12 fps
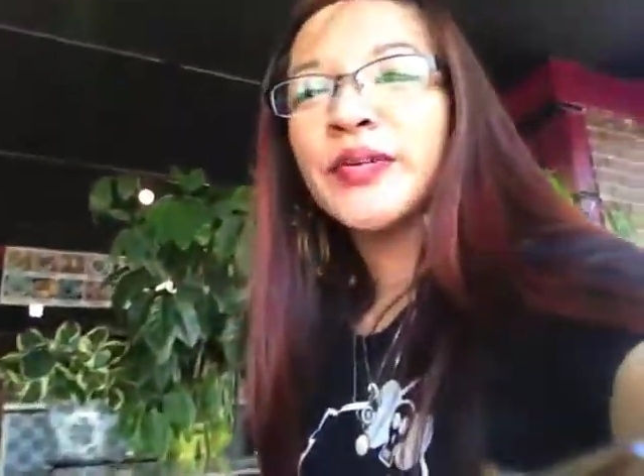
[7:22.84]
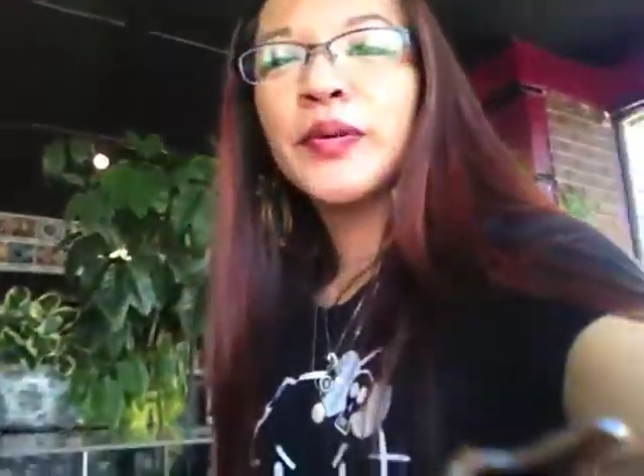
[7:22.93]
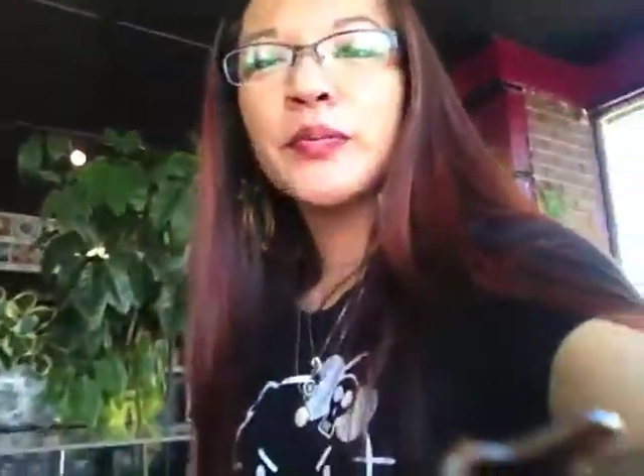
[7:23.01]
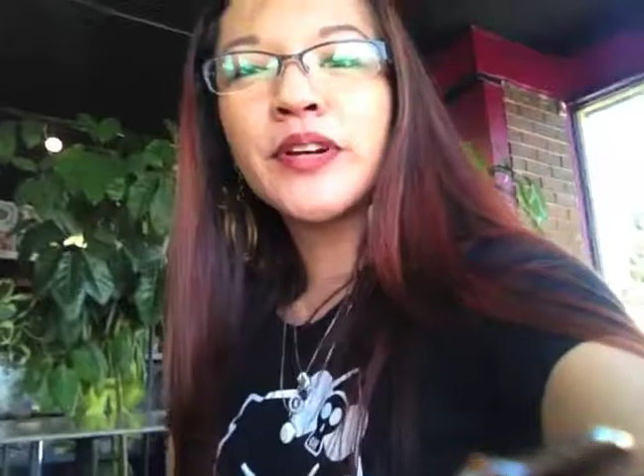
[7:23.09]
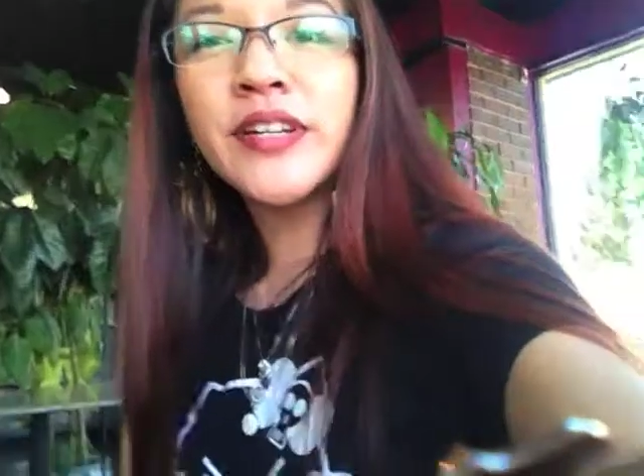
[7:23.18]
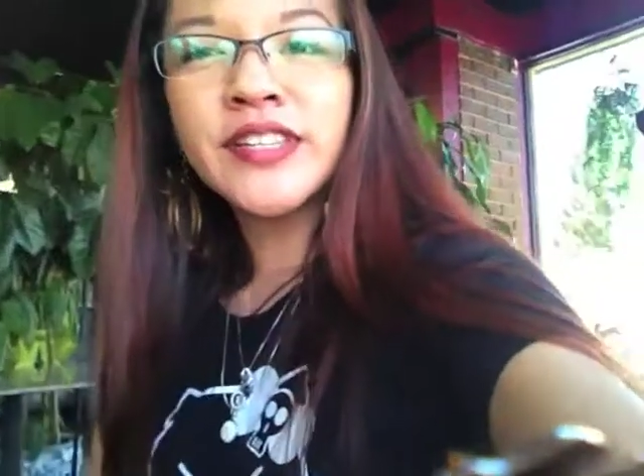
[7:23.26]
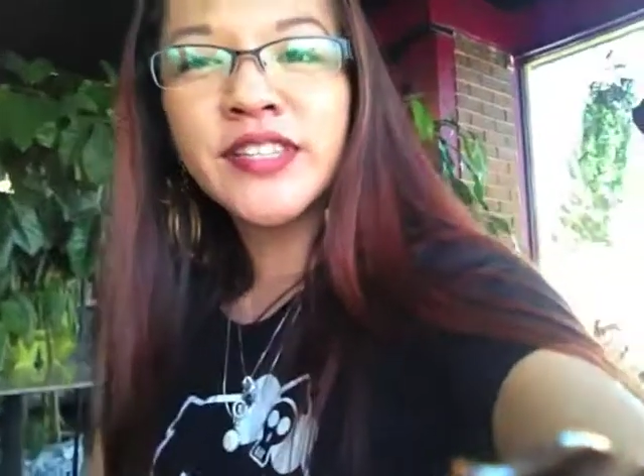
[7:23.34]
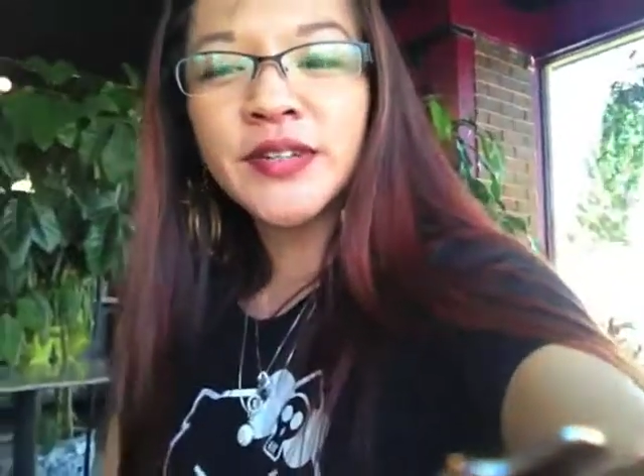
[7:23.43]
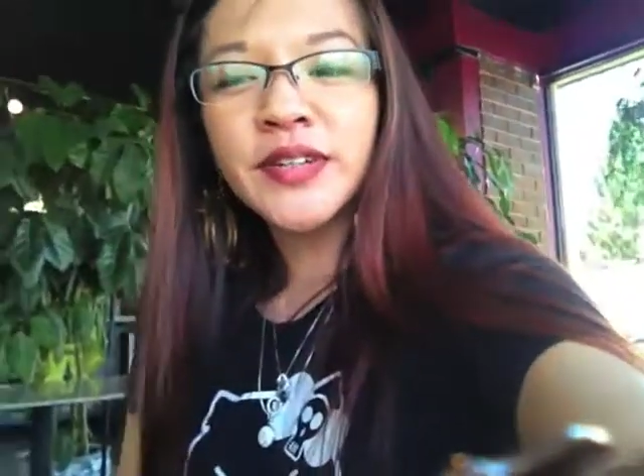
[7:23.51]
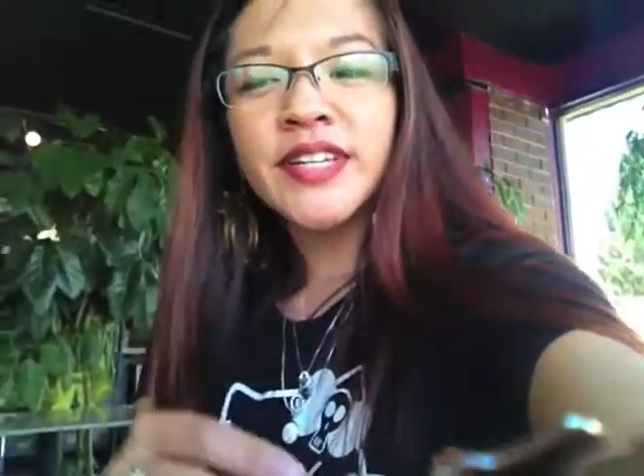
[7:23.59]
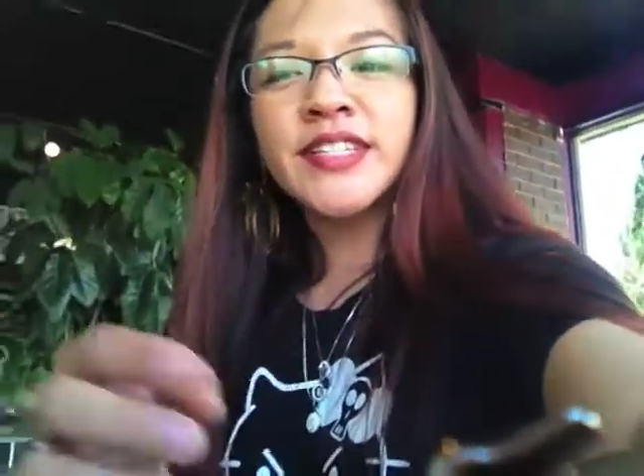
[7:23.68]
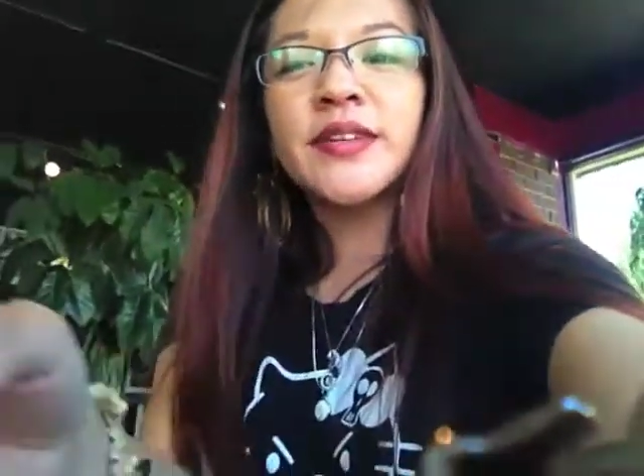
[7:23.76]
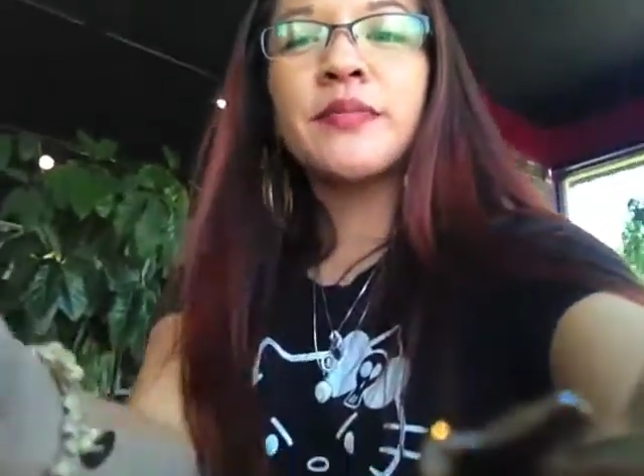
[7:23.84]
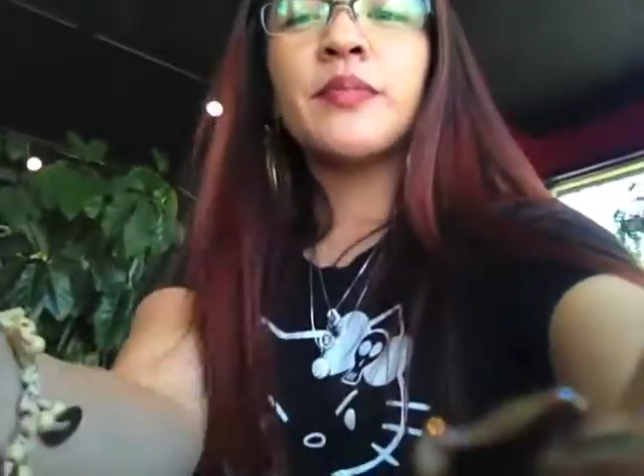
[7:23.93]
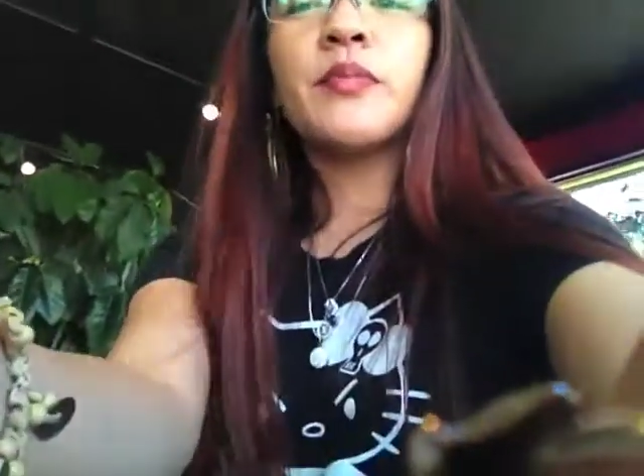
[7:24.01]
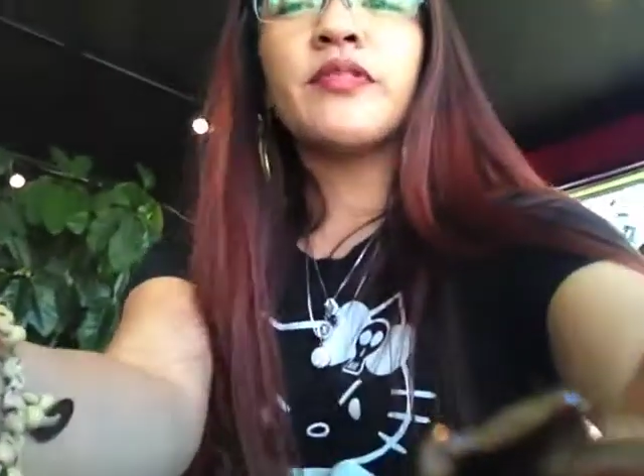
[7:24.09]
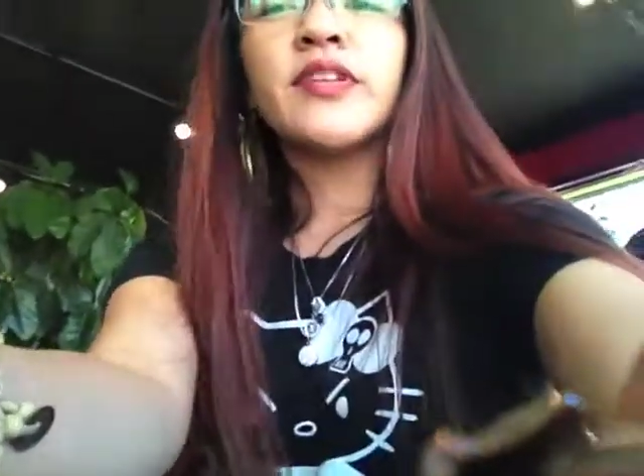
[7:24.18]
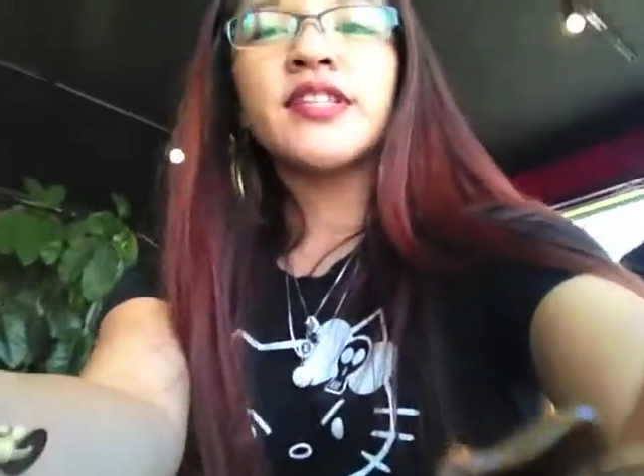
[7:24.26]
Well, pretty soon he's going to be
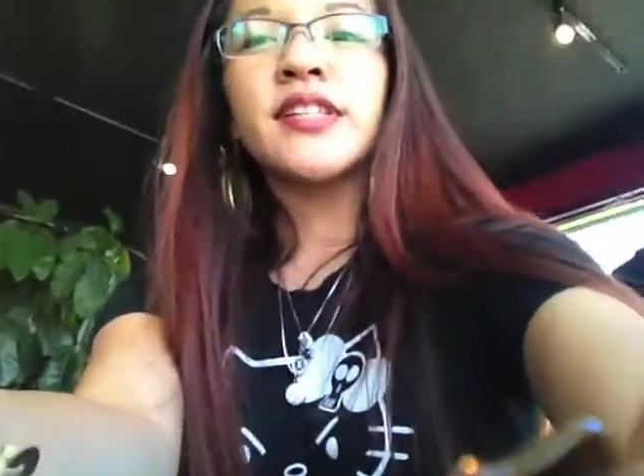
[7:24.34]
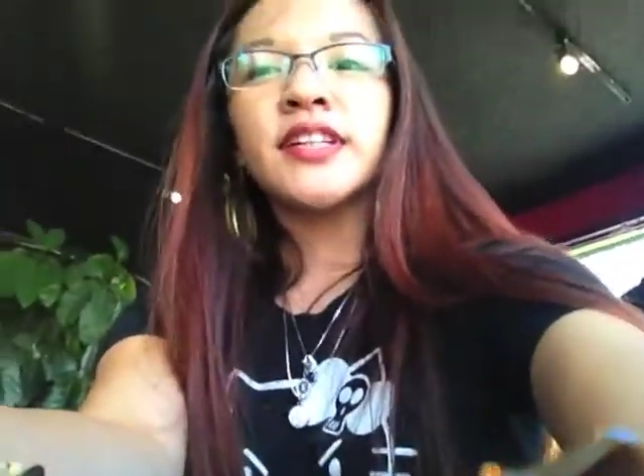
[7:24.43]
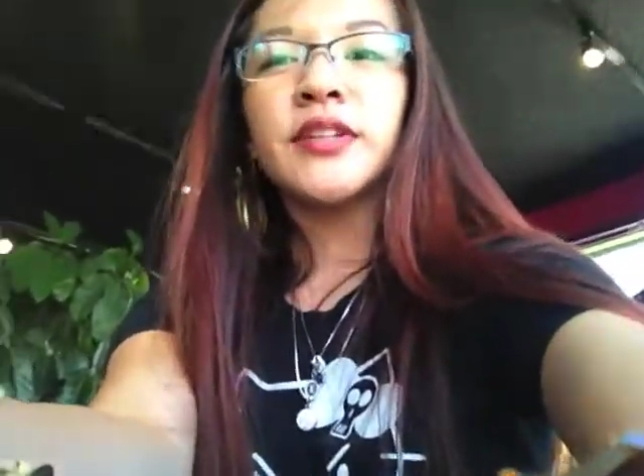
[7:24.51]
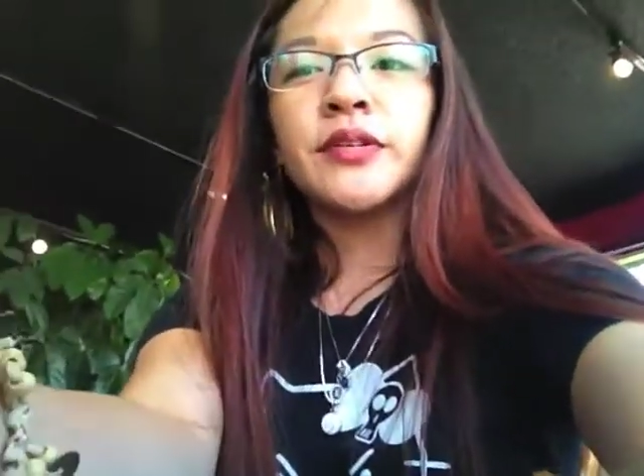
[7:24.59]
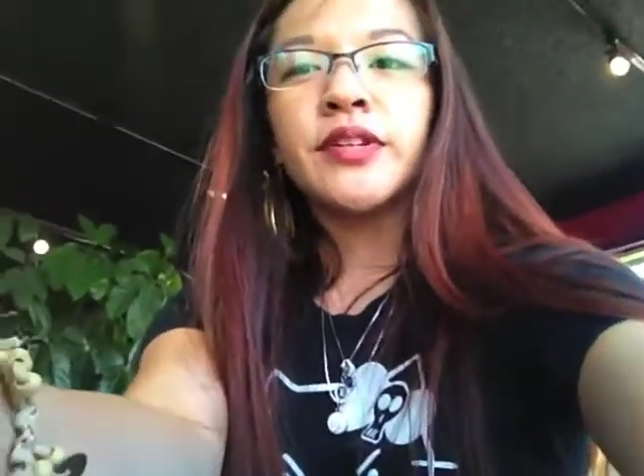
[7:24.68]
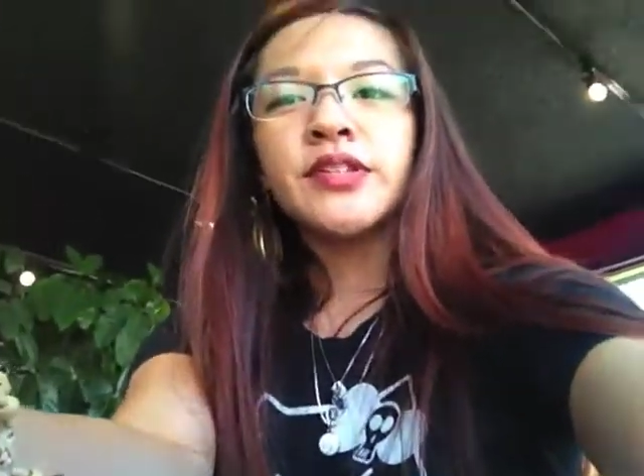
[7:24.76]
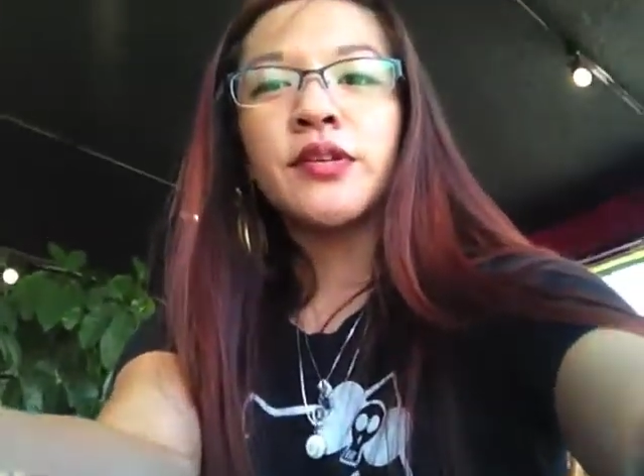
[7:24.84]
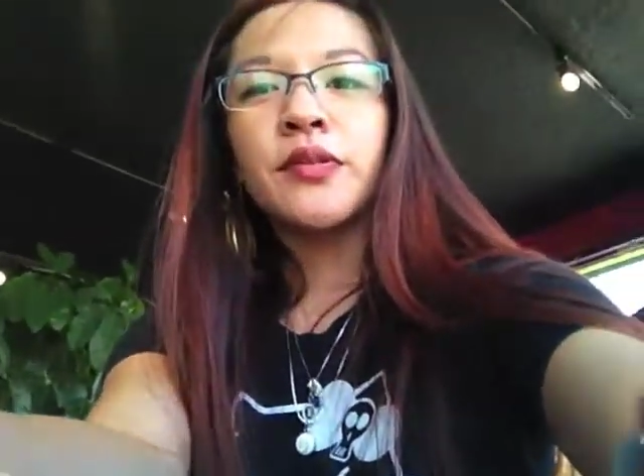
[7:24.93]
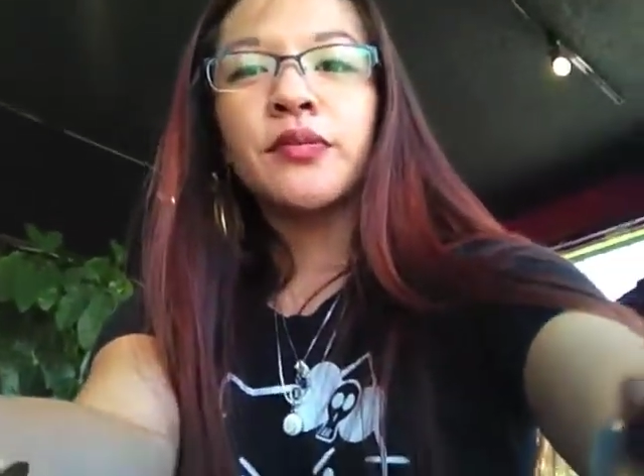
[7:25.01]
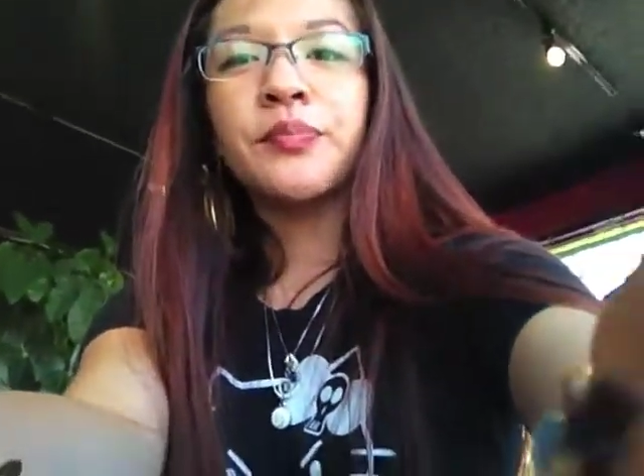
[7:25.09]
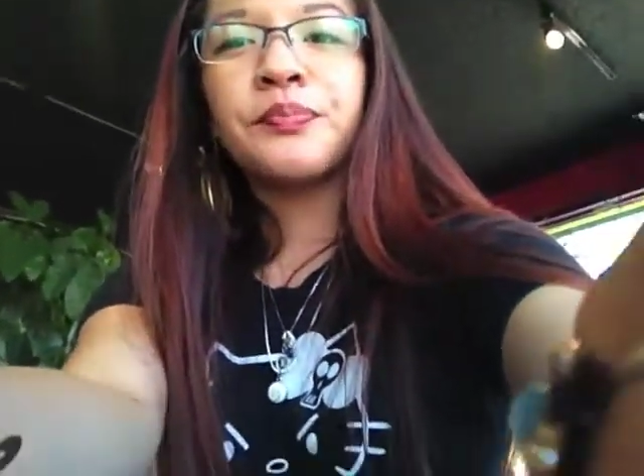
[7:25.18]
moving to Linwood, so